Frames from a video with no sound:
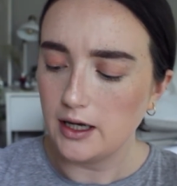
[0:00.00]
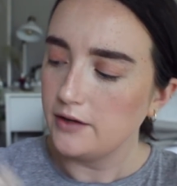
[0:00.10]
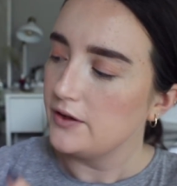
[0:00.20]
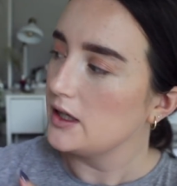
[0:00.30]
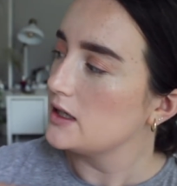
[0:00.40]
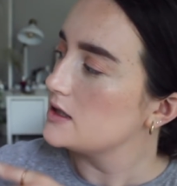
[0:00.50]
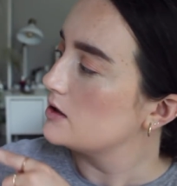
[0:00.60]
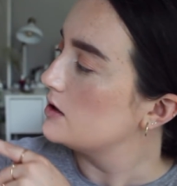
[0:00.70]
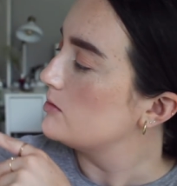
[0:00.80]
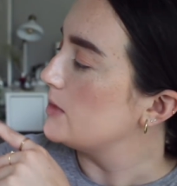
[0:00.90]
And I feel like it's a
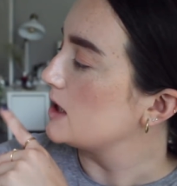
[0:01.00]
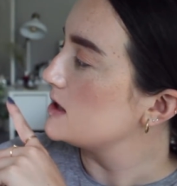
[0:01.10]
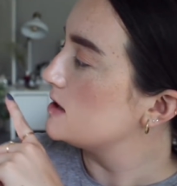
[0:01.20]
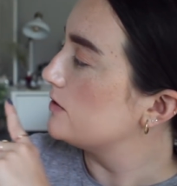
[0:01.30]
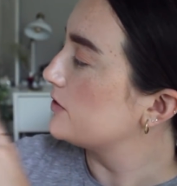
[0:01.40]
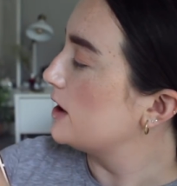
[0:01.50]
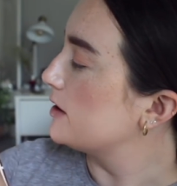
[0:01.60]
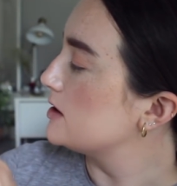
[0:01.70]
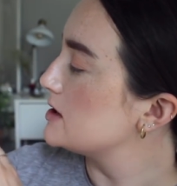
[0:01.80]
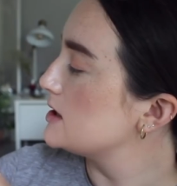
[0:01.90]
good mix of
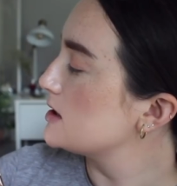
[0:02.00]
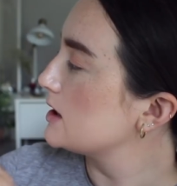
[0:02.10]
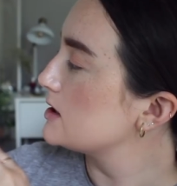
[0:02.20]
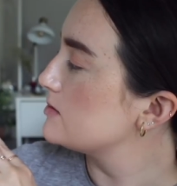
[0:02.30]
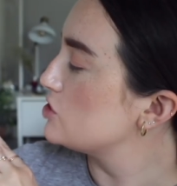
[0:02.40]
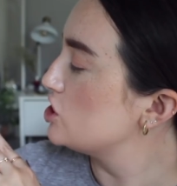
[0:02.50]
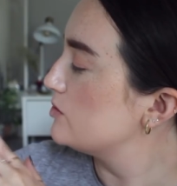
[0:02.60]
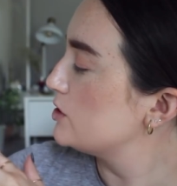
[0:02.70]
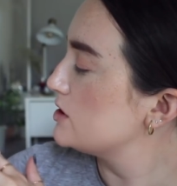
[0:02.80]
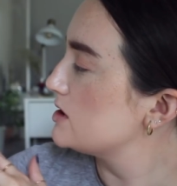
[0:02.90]
colors. There's like some
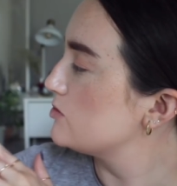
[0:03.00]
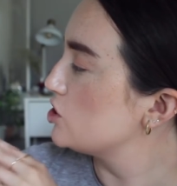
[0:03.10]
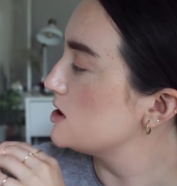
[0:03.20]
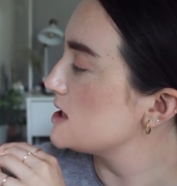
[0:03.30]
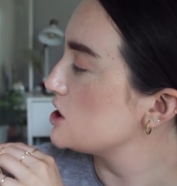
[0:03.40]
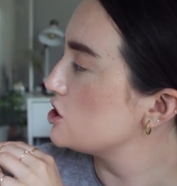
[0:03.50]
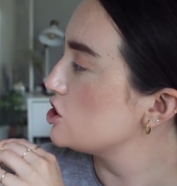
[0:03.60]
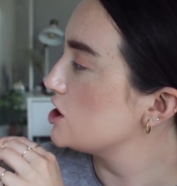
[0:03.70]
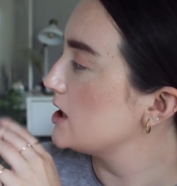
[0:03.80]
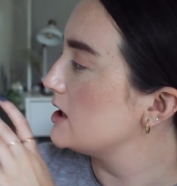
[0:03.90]
shimmers, some transition
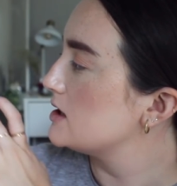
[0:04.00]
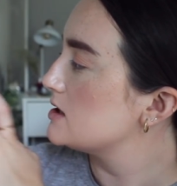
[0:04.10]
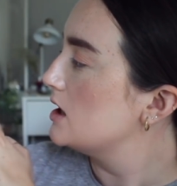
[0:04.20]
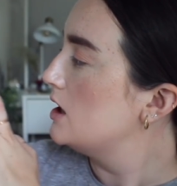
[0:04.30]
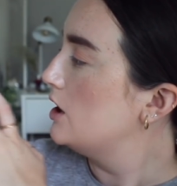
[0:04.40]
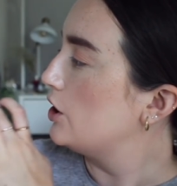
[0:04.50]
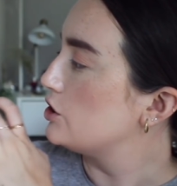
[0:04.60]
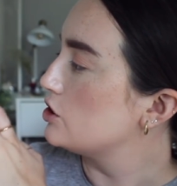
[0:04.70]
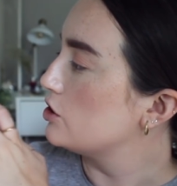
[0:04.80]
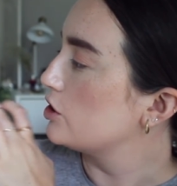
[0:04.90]
shades, a
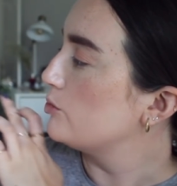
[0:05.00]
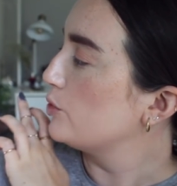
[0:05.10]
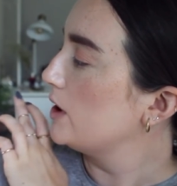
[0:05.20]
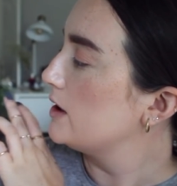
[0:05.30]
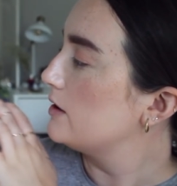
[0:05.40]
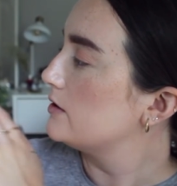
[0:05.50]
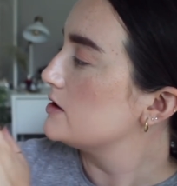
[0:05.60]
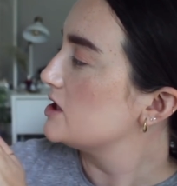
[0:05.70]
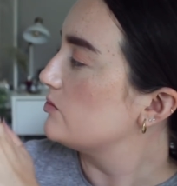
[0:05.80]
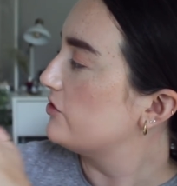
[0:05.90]
darker brown,
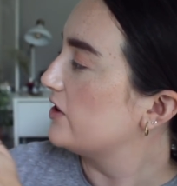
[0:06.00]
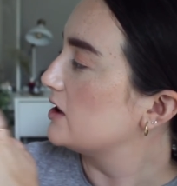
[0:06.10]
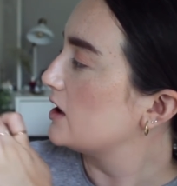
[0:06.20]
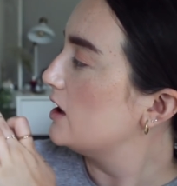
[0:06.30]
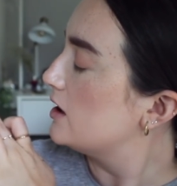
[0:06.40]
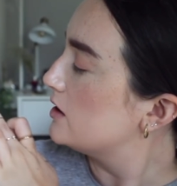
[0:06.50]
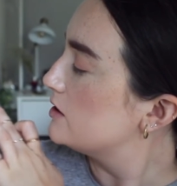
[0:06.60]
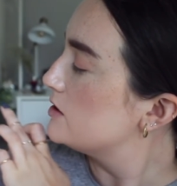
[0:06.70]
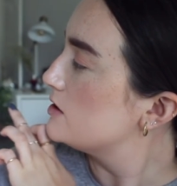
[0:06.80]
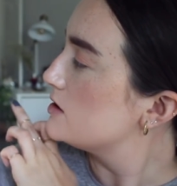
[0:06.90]
some fun
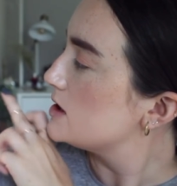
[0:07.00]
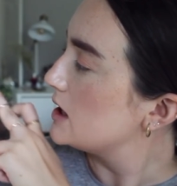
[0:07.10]
colors.